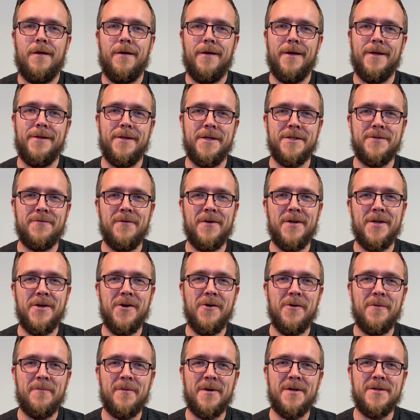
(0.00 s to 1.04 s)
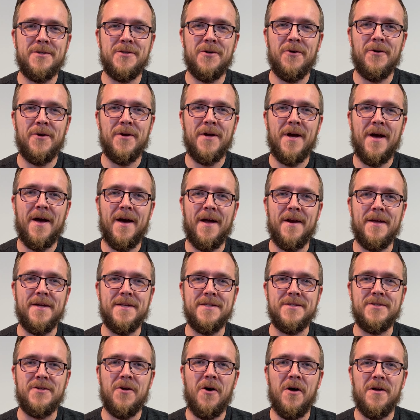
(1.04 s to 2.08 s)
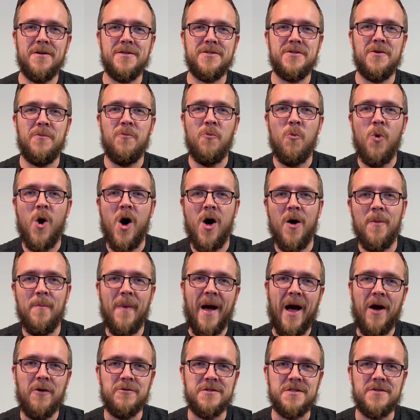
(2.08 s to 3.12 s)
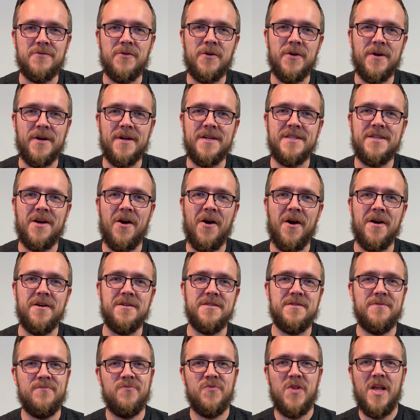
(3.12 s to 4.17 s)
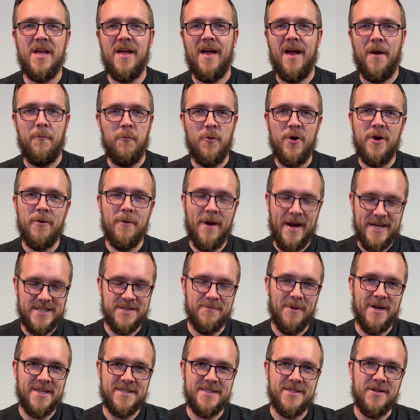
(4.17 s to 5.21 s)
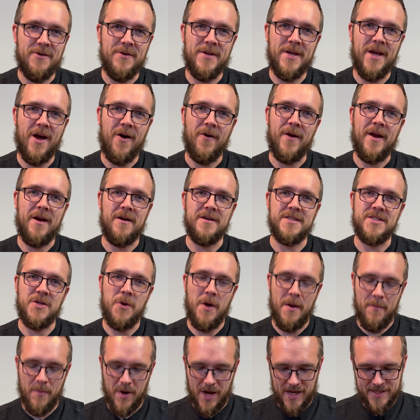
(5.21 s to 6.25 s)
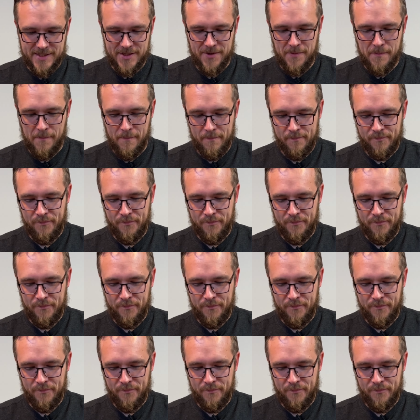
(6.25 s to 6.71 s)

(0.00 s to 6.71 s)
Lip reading: In this video, I'm going to show you how to install some wall mounts for your guitars. I'm rearranging my studio here, so I bought some